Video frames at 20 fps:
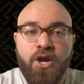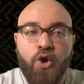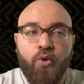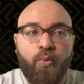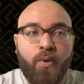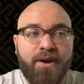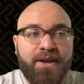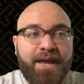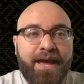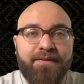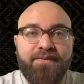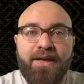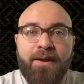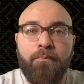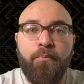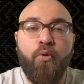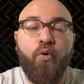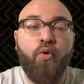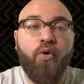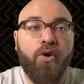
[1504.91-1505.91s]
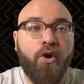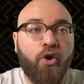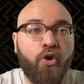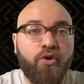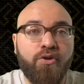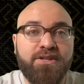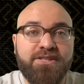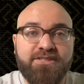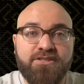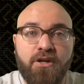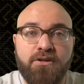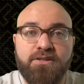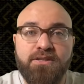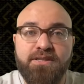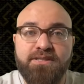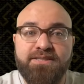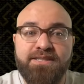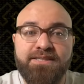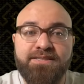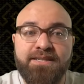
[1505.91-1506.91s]
where he had that poor early start to
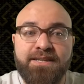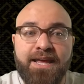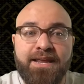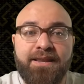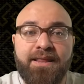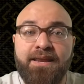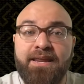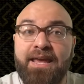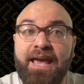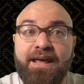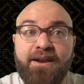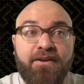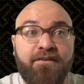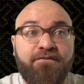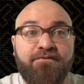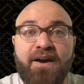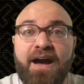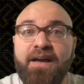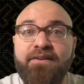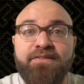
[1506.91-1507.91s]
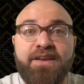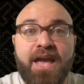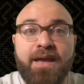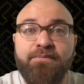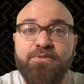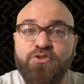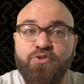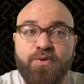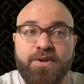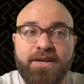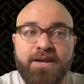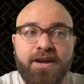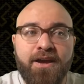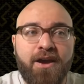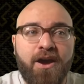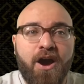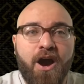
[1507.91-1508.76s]
the season and then he had a 5-game streak